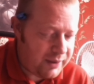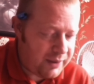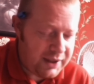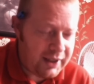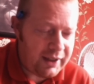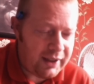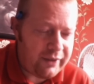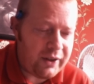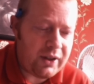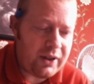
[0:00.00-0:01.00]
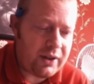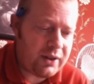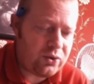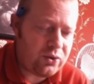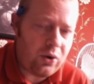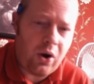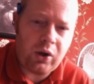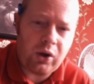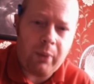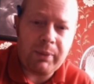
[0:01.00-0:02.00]
Particularly if you're going to draw
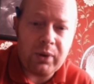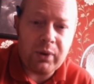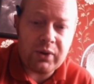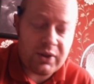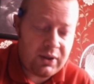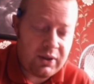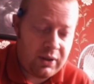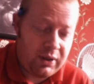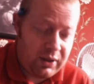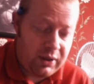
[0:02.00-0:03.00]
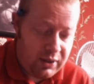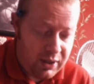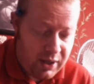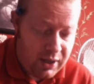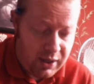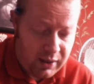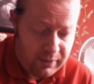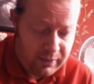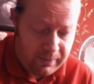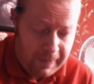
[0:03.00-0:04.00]
comic books
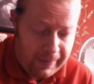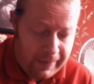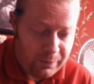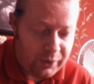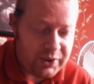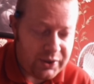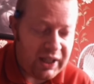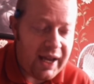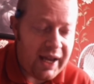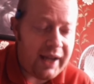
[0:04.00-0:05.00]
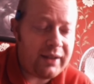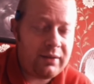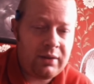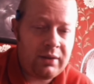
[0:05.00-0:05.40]
and want to learn,